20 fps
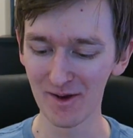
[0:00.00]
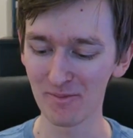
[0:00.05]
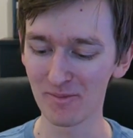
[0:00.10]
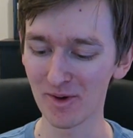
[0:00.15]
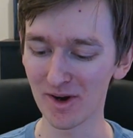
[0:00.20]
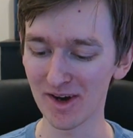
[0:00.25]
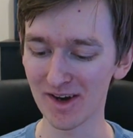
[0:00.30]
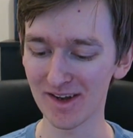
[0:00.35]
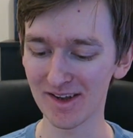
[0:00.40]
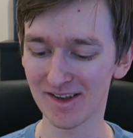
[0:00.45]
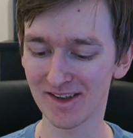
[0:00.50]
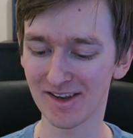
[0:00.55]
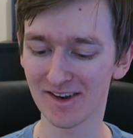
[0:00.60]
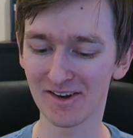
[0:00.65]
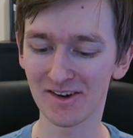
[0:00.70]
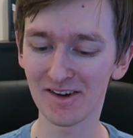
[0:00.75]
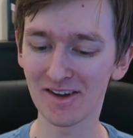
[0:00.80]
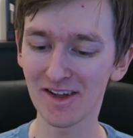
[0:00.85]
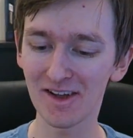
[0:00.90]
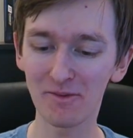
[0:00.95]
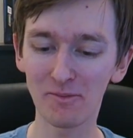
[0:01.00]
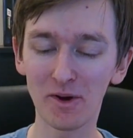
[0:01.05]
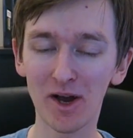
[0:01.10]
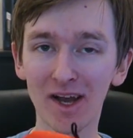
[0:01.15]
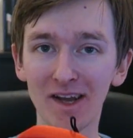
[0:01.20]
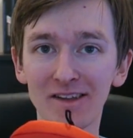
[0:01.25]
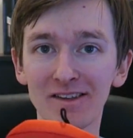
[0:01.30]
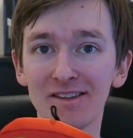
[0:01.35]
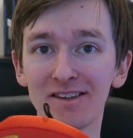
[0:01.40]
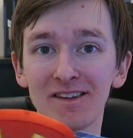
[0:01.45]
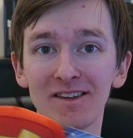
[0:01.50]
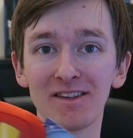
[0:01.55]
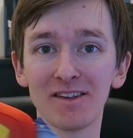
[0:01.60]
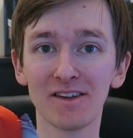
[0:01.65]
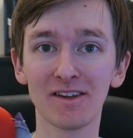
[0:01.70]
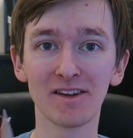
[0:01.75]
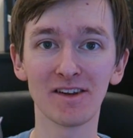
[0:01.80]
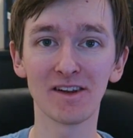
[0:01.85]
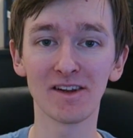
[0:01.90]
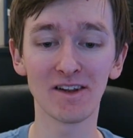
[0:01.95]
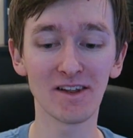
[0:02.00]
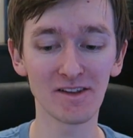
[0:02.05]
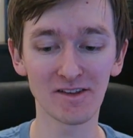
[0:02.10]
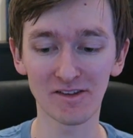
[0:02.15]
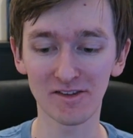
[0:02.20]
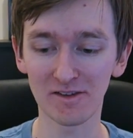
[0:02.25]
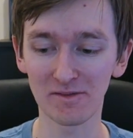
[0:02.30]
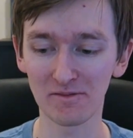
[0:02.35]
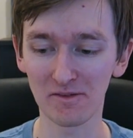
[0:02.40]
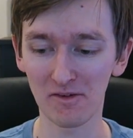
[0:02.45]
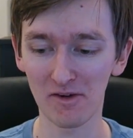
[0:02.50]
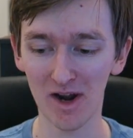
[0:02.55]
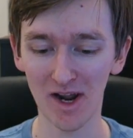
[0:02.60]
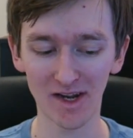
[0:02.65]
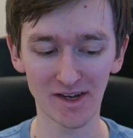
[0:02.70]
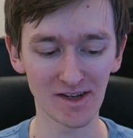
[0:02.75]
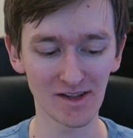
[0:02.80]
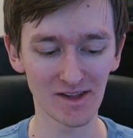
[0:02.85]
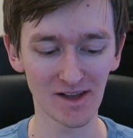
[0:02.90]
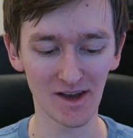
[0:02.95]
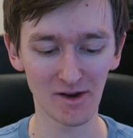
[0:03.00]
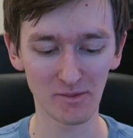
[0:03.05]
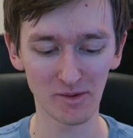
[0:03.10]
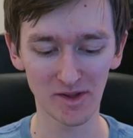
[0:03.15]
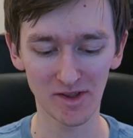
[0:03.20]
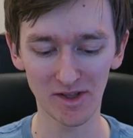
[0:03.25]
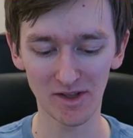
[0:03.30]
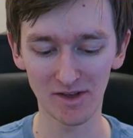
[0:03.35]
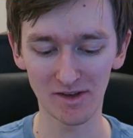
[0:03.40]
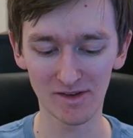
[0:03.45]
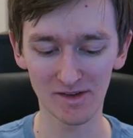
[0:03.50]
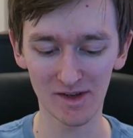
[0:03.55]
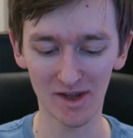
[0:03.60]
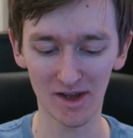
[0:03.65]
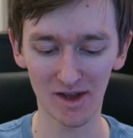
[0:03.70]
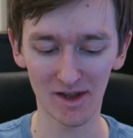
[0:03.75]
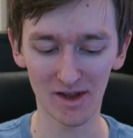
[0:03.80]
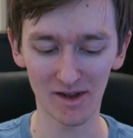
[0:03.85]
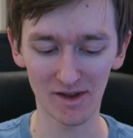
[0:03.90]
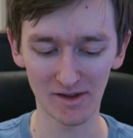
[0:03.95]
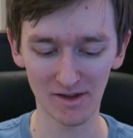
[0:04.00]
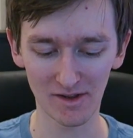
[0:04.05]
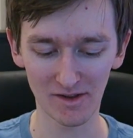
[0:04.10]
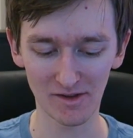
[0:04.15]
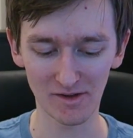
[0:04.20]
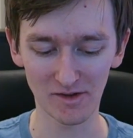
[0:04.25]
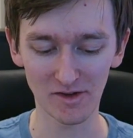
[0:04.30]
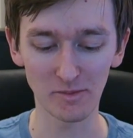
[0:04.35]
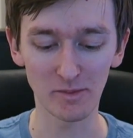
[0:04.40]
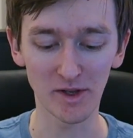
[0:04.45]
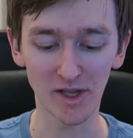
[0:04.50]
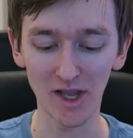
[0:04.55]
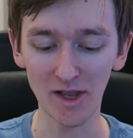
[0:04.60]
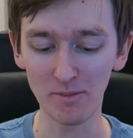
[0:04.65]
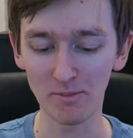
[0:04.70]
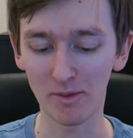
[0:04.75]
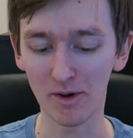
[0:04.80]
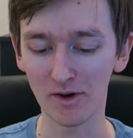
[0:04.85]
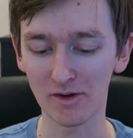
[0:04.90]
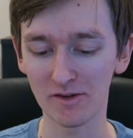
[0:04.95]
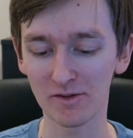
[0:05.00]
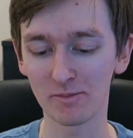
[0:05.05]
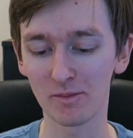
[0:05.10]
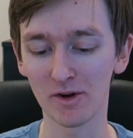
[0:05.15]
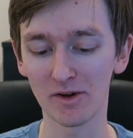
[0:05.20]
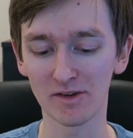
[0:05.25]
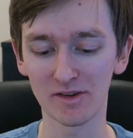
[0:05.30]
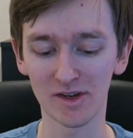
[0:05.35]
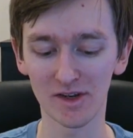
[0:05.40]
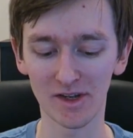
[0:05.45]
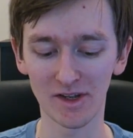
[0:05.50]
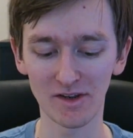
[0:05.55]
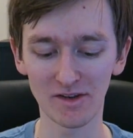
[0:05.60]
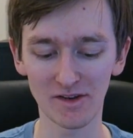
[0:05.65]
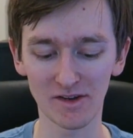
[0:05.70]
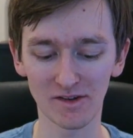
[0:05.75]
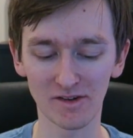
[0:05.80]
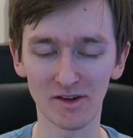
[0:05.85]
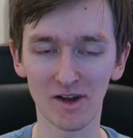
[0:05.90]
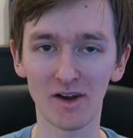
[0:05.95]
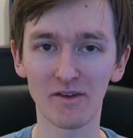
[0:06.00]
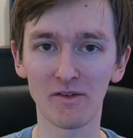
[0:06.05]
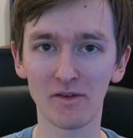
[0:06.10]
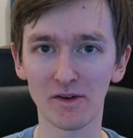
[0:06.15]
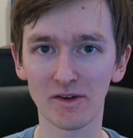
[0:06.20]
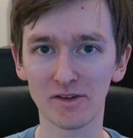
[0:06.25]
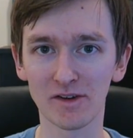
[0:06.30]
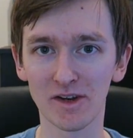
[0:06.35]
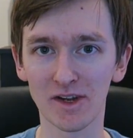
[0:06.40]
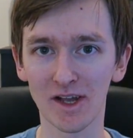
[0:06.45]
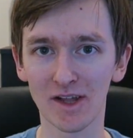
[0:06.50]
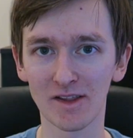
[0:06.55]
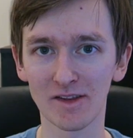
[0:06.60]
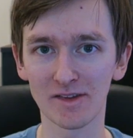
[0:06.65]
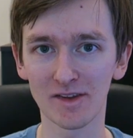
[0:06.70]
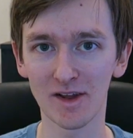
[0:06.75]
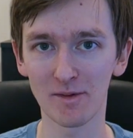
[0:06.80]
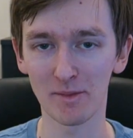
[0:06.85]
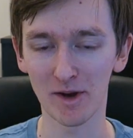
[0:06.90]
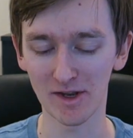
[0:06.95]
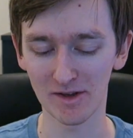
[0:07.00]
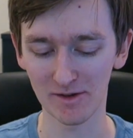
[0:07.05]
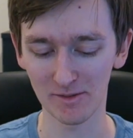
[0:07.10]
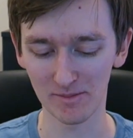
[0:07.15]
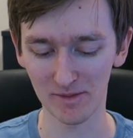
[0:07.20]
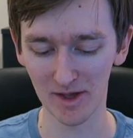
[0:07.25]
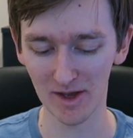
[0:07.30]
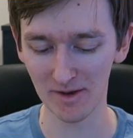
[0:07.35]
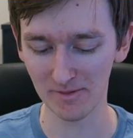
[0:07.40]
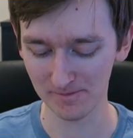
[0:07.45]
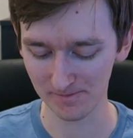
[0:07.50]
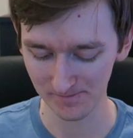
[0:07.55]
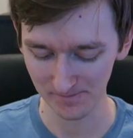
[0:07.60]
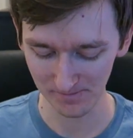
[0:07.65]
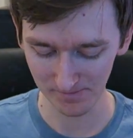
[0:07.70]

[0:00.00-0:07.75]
But it works, and at least there's some variety there with these the Super Geek box at least, because not everyone's going to get the same item there.